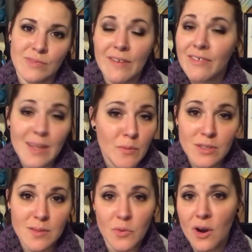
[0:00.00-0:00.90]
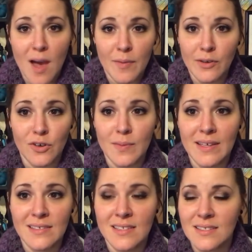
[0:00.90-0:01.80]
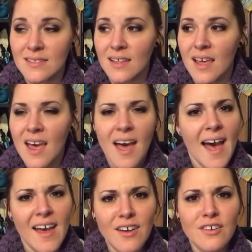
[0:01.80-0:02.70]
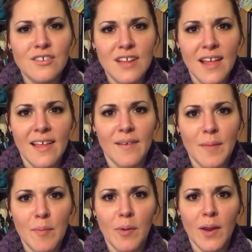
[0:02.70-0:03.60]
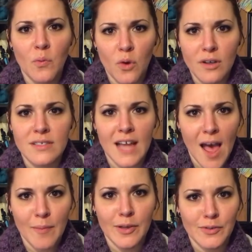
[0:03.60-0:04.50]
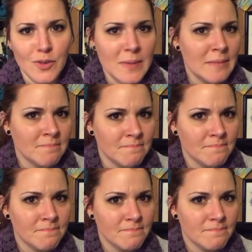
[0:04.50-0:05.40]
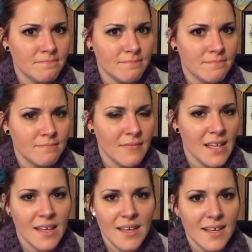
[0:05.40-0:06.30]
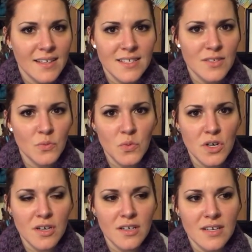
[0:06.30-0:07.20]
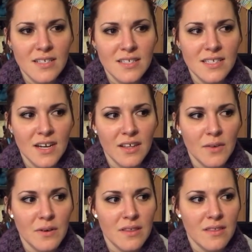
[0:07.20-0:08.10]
Definitely some more amigurumi, because I understand that. My brain works in amigurumi. It doesn't work necessarily with